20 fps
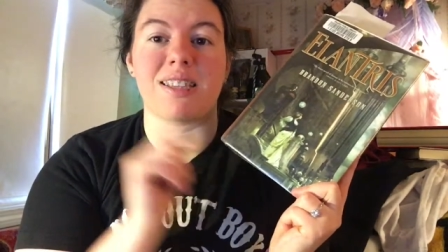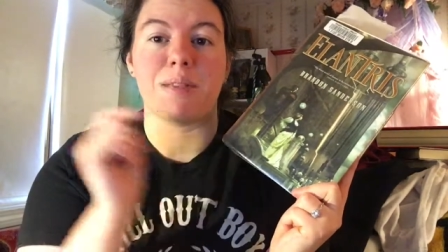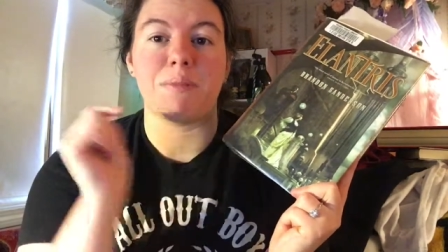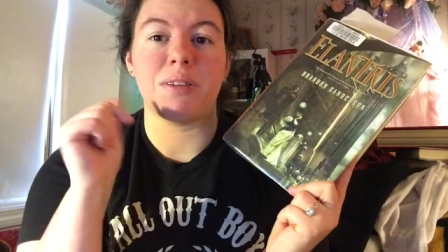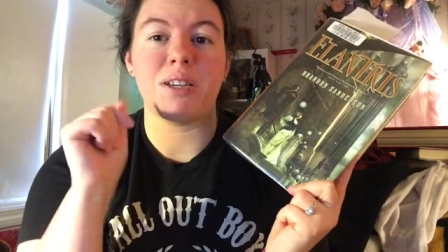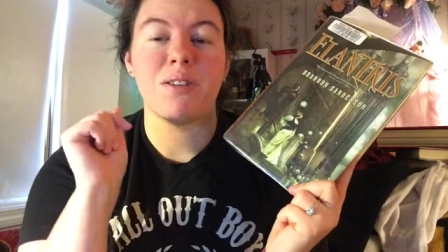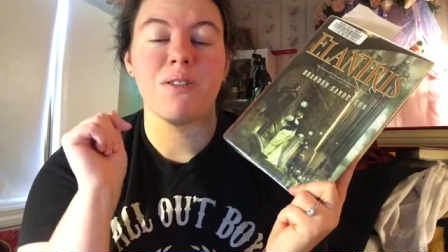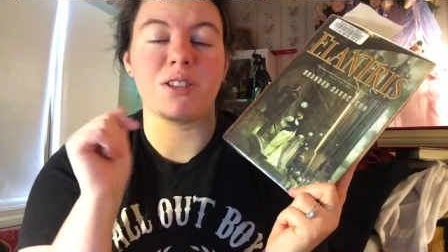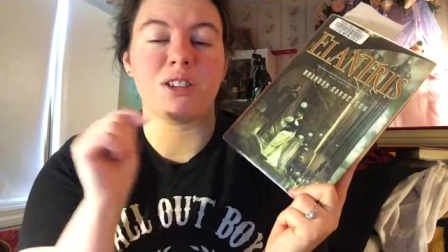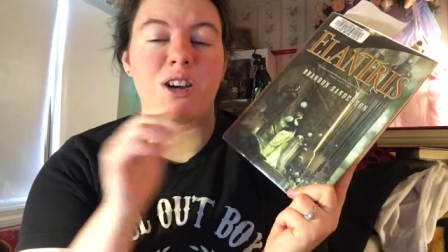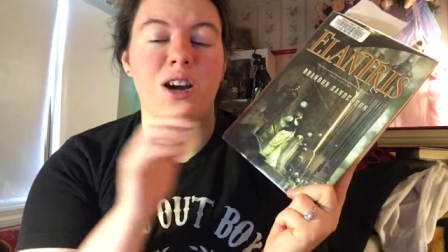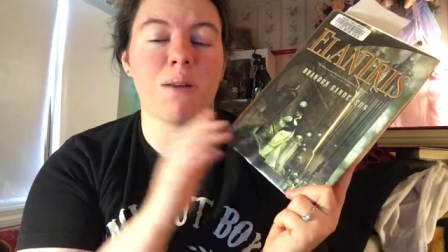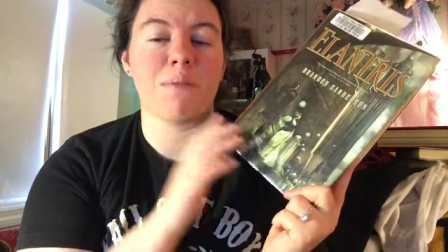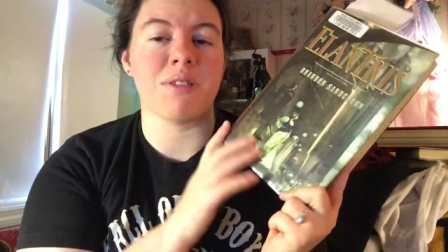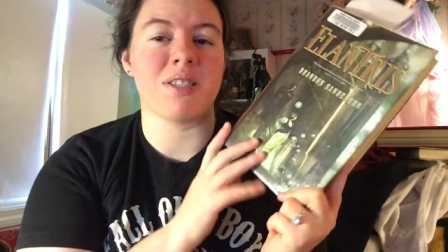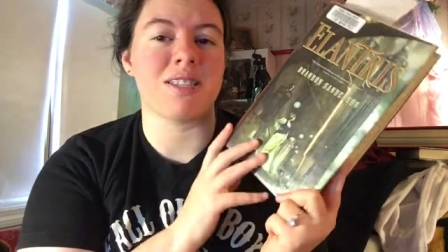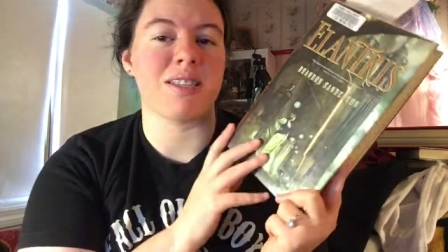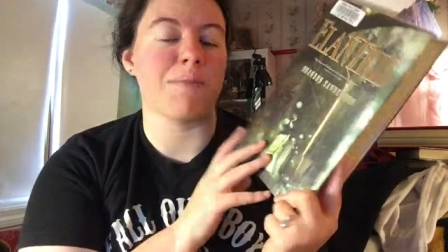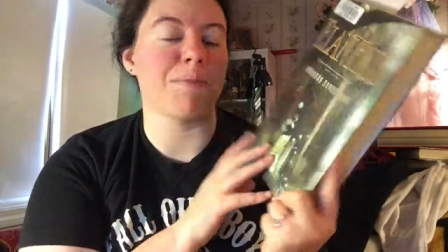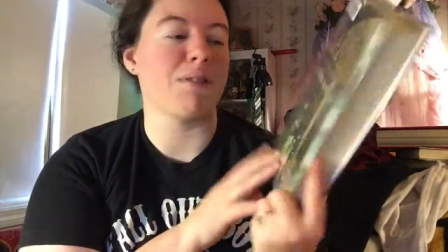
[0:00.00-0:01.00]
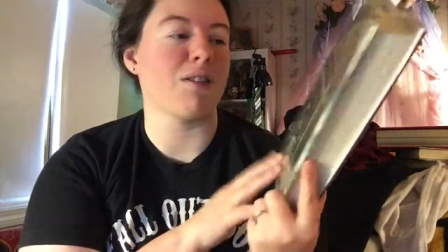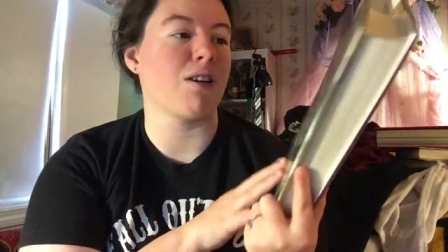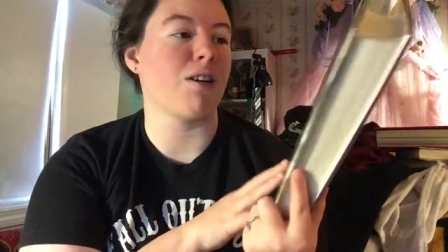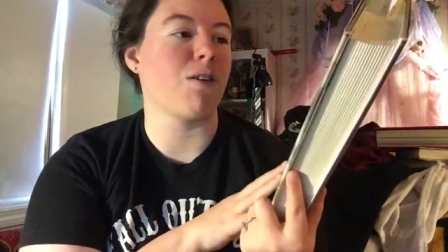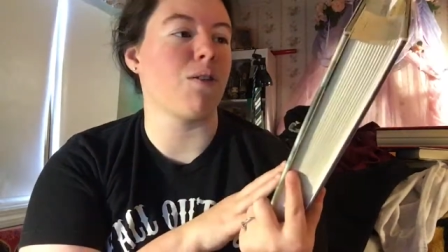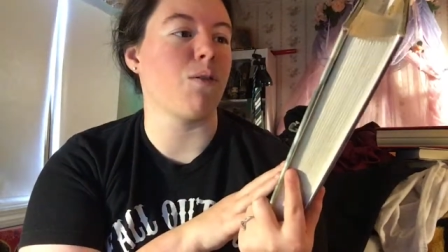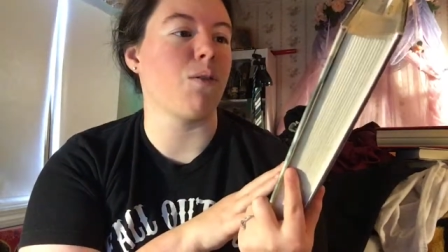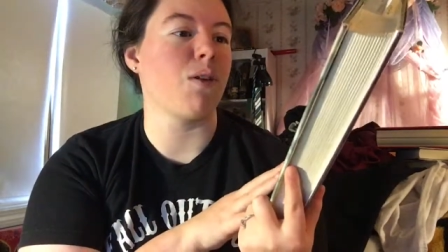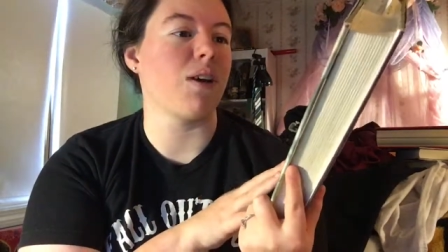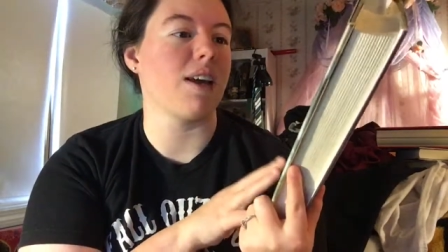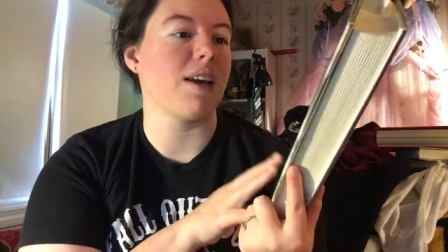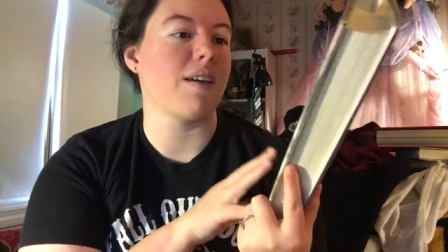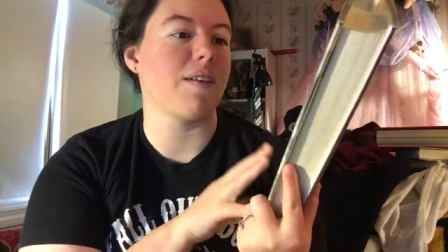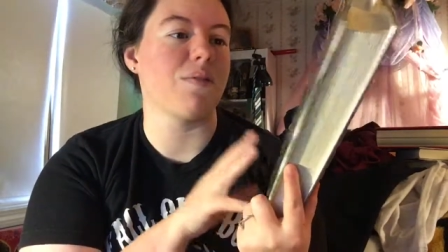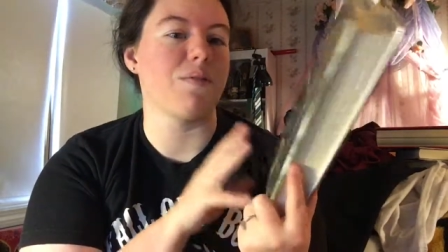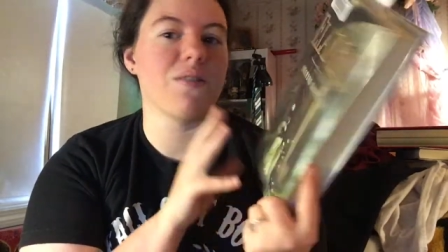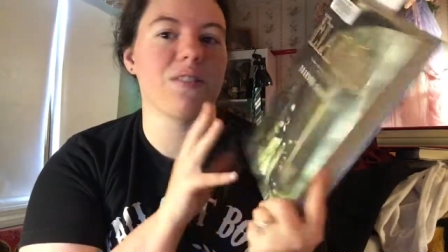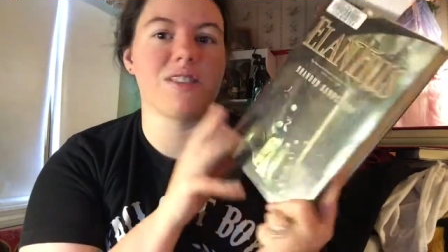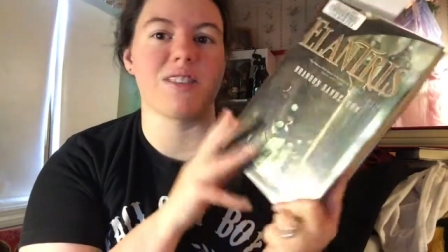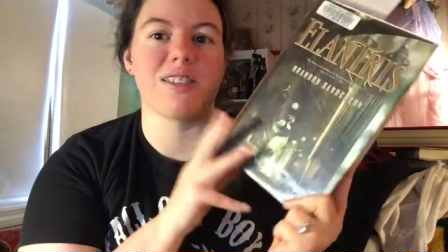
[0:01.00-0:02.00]
let me know in the comments down below
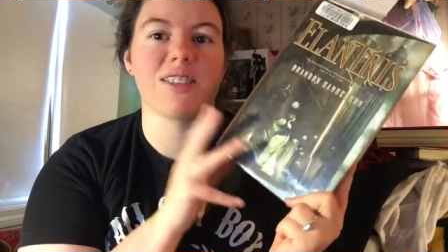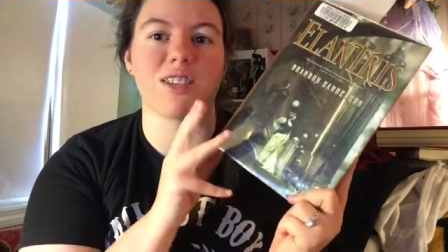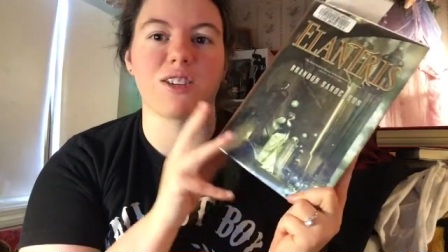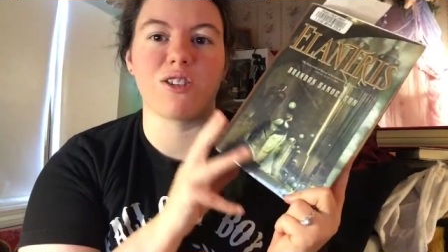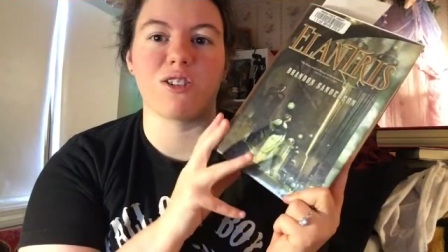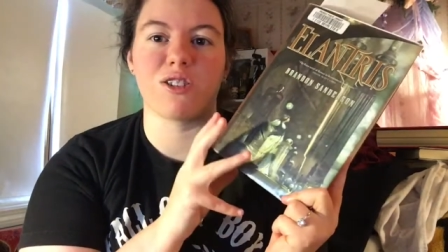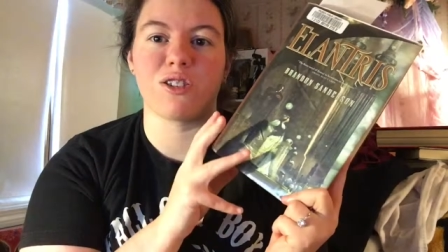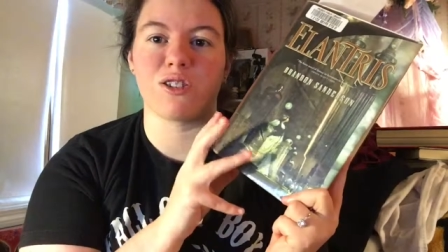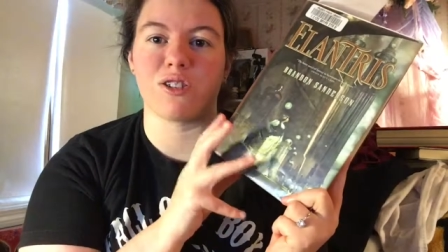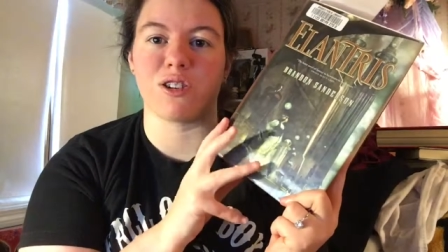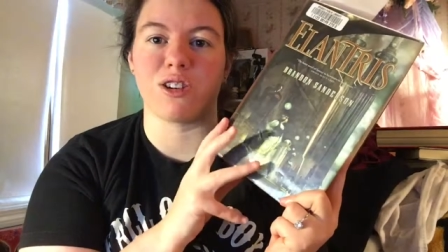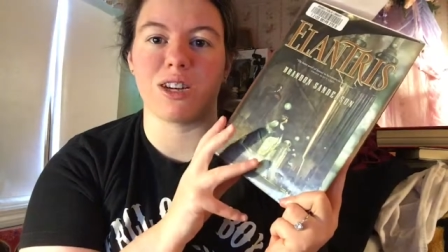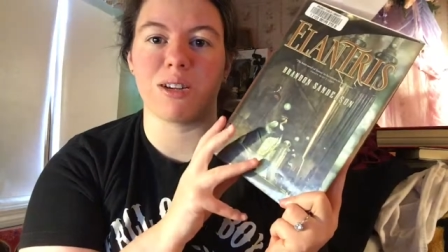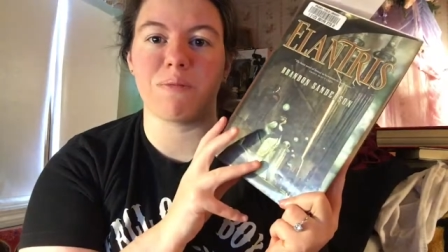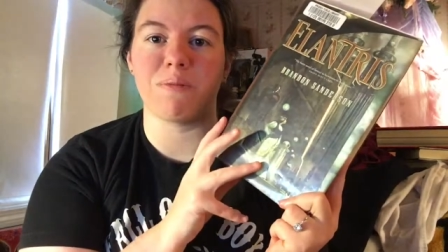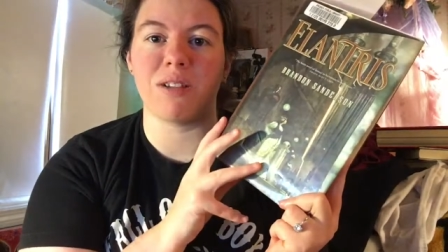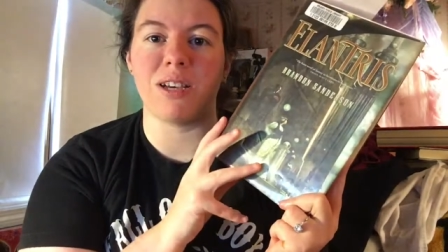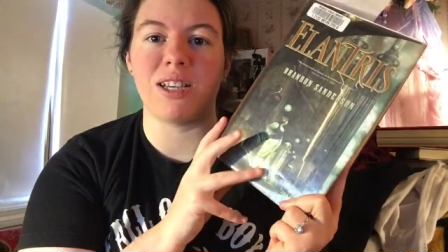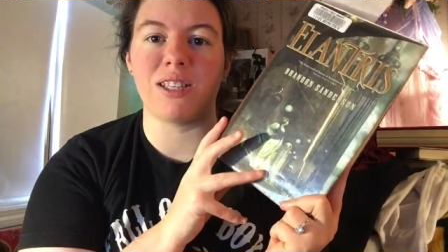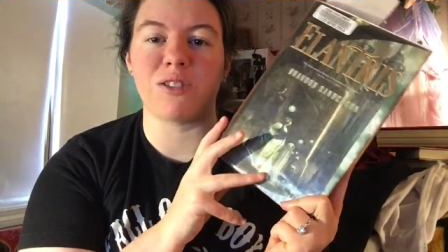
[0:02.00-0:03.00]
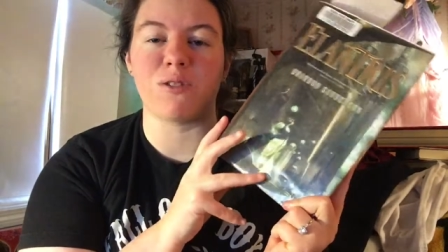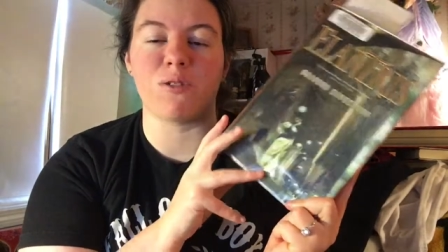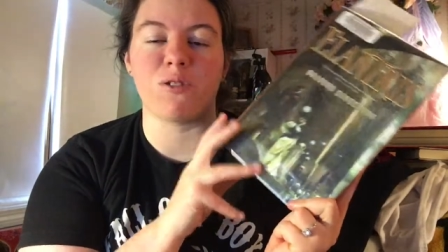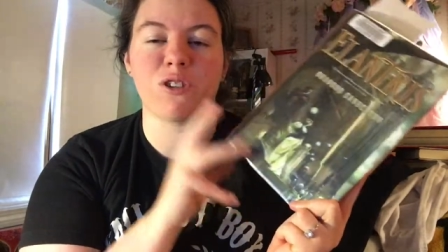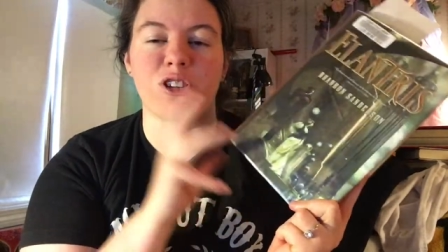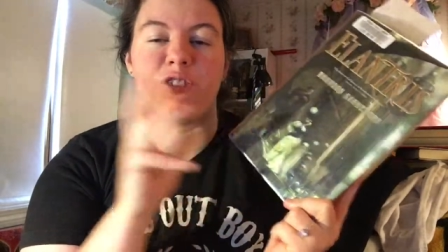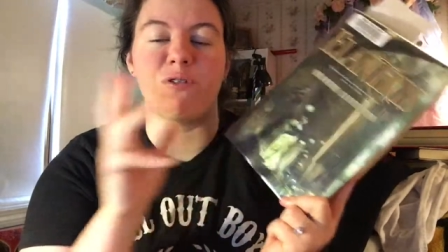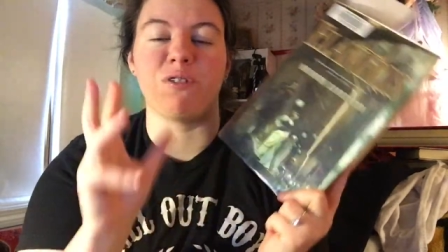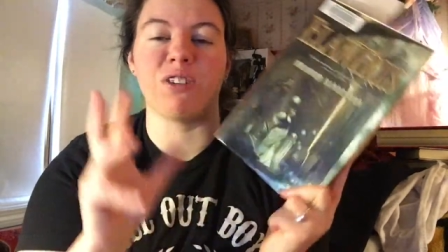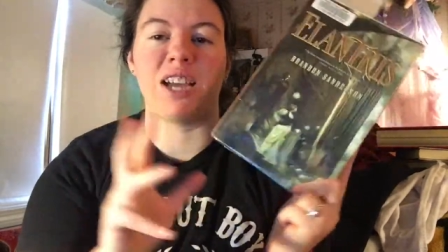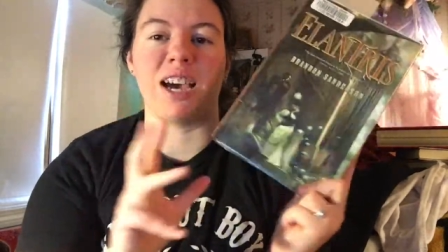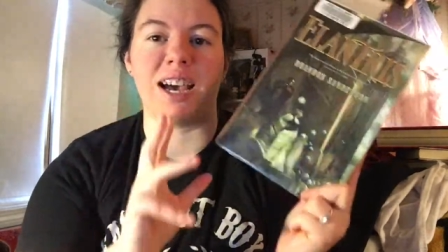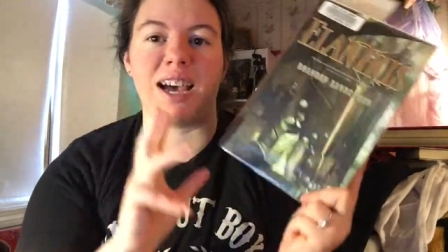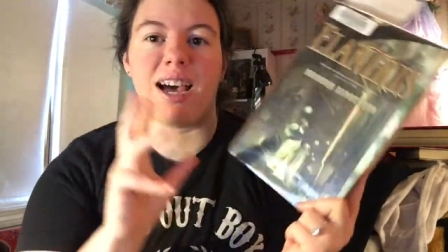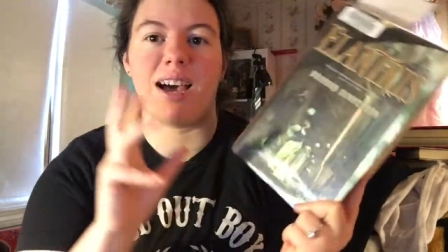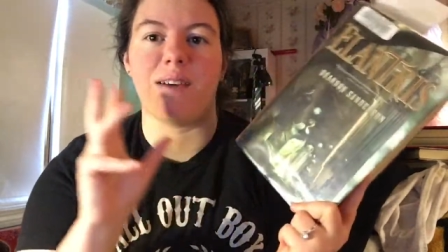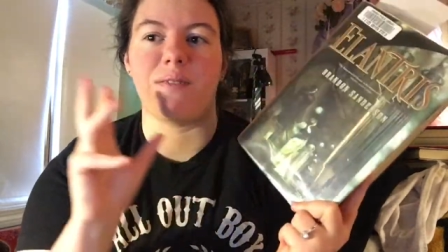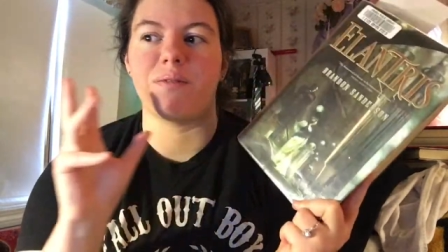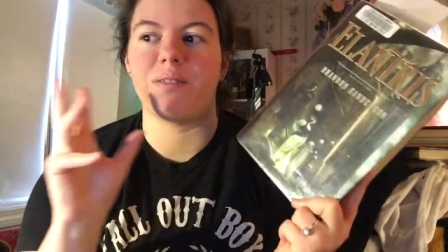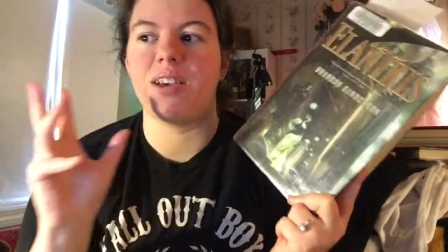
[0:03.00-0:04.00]
if this is a good starting place or you would
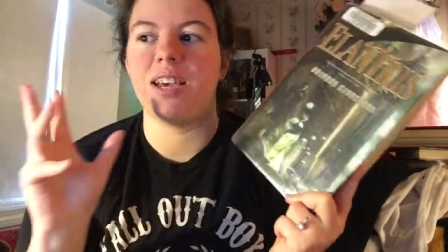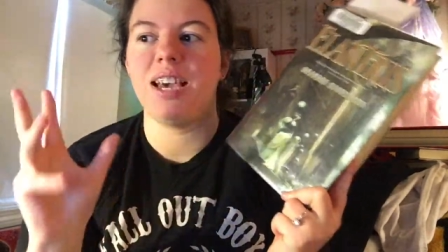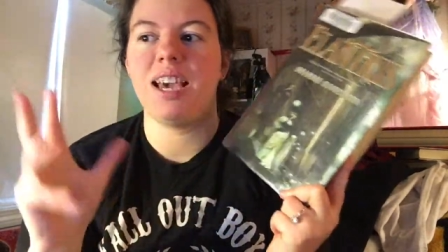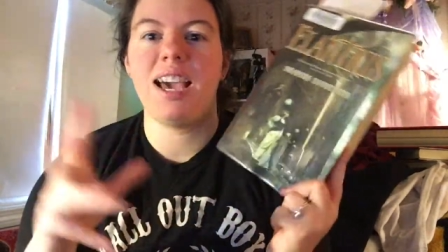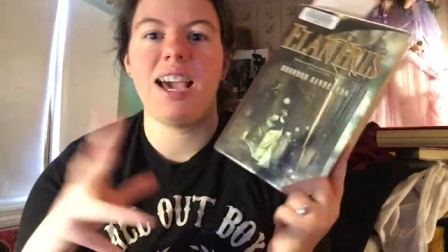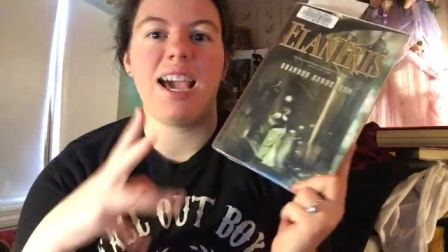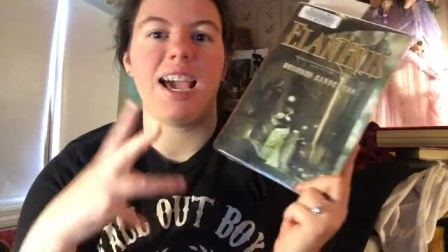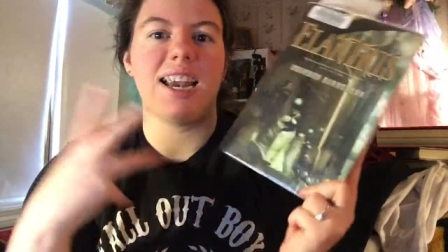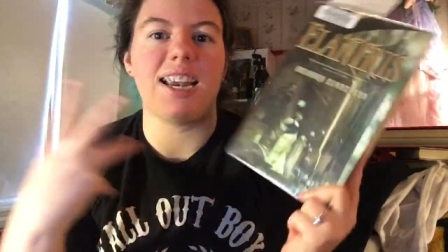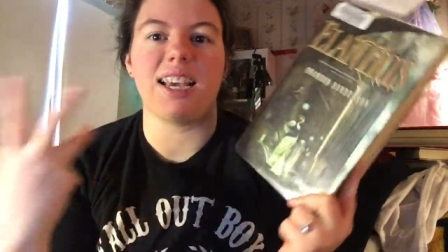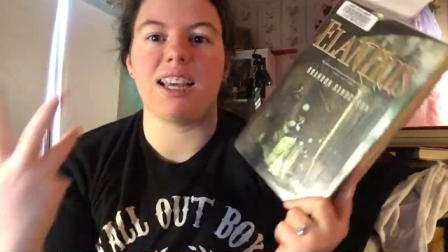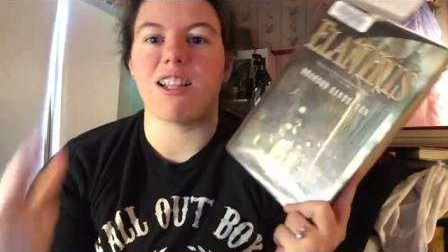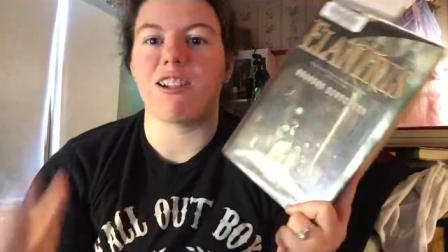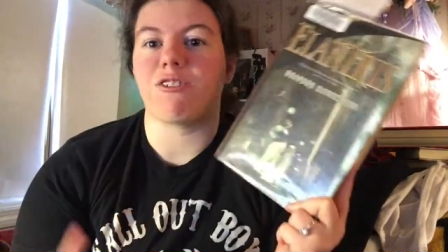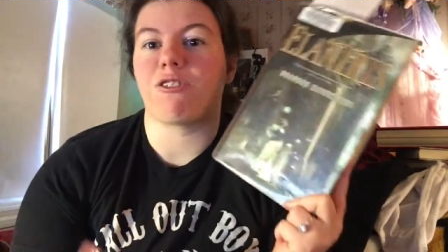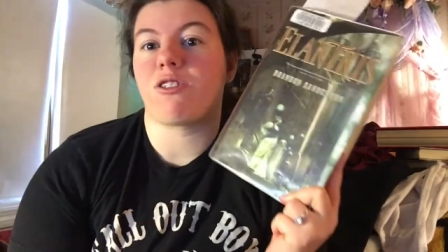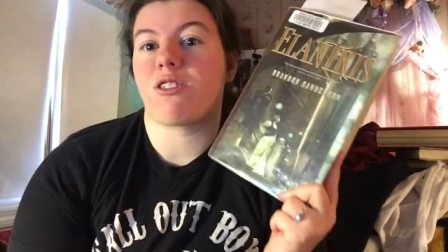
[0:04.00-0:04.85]
have any other